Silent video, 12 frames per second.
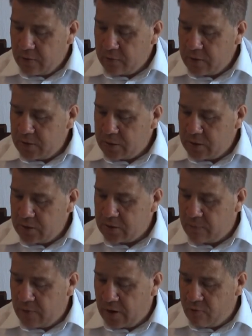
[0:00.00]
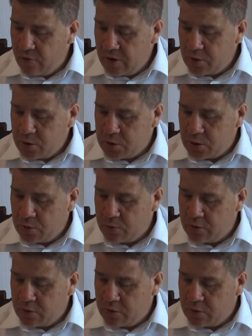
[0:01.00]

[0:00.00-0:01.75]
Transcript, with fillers: These things have written unto you,